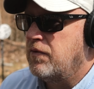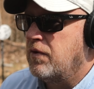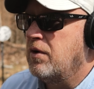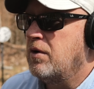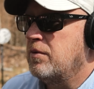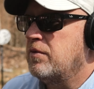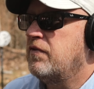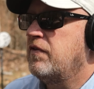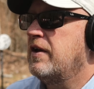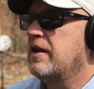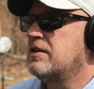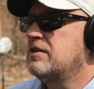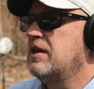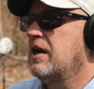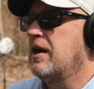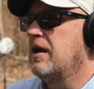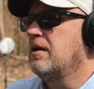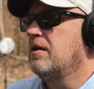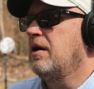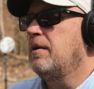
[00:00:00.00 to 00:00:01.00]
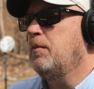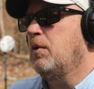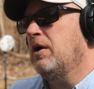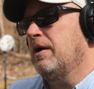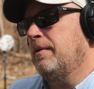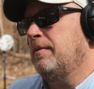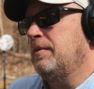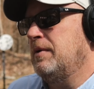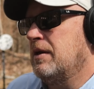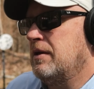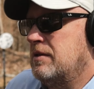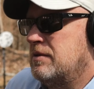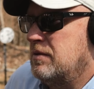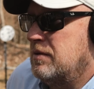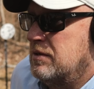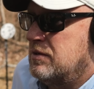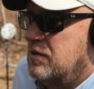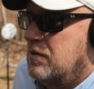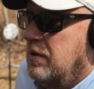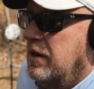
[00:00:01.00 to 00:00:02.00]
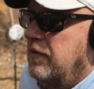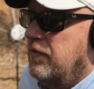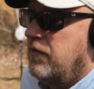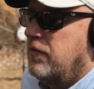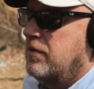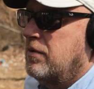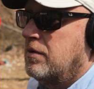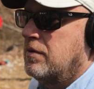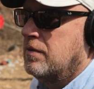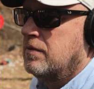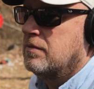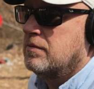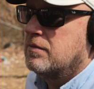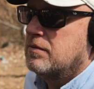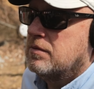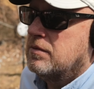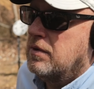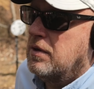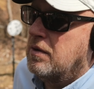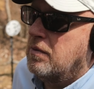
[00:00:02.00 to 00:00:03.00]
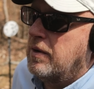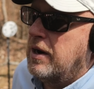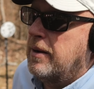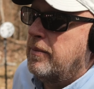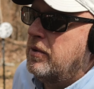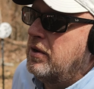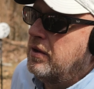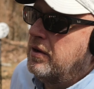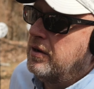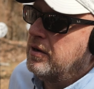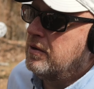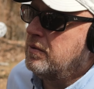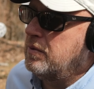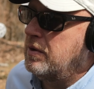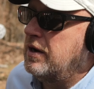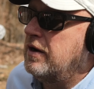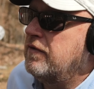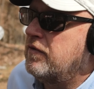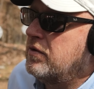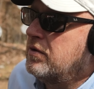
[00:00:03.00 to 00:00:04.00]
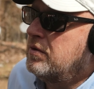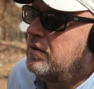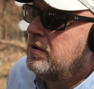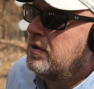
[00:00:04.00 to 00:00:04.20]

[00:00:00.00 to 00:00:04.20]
For home defense, yeah. It's great for, rabbit hunting or whatever.